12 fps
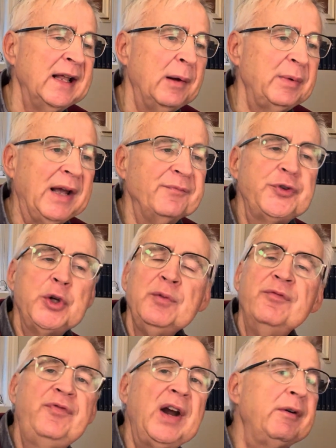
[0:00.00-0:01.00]
And we have two
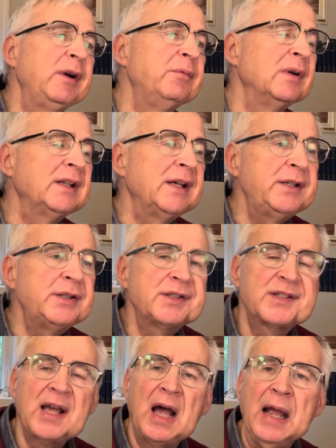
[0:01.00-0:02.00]
very religious
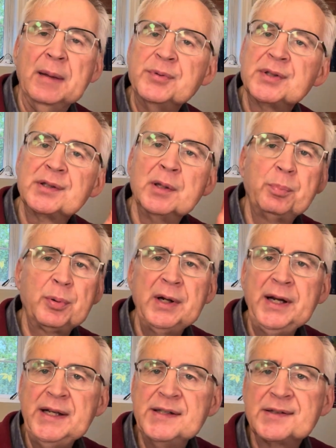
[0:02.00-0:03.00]
types, the
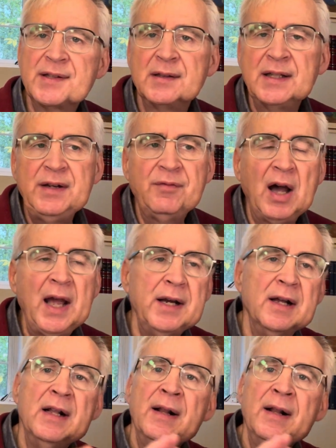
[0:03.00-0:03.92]
priest, the Levite.